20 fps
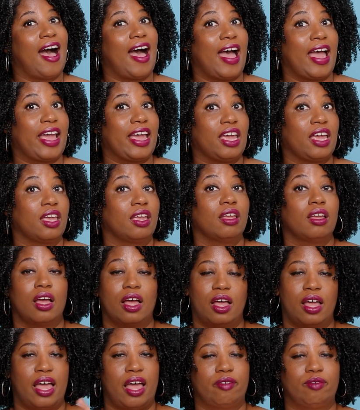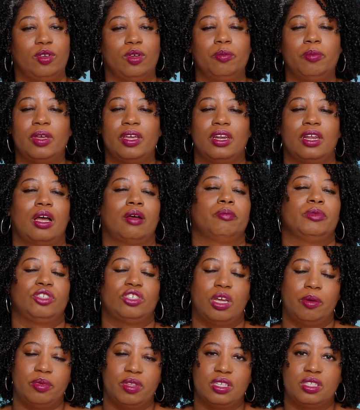I have to admit, I'm
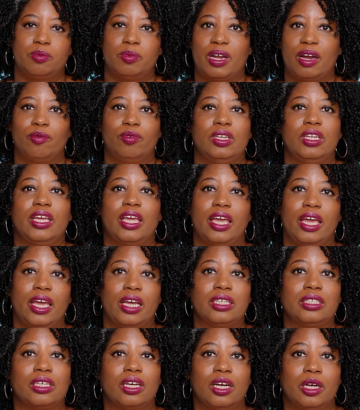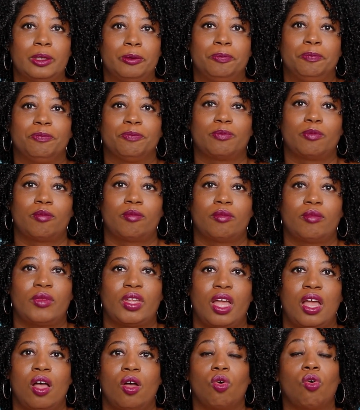ashamed of this, but I really can't um,
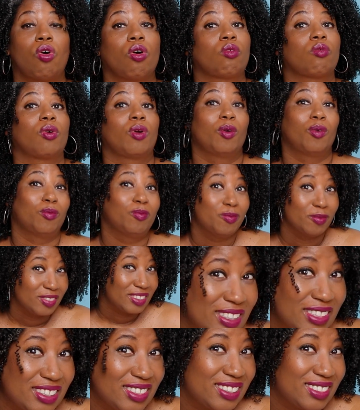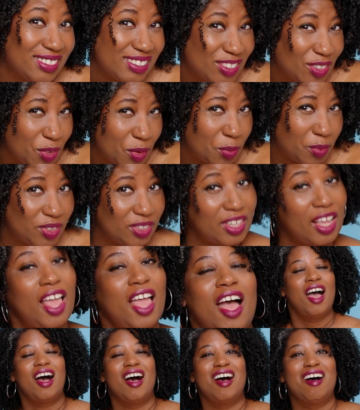cornrow.
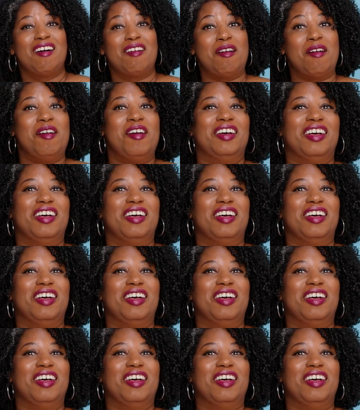Uh,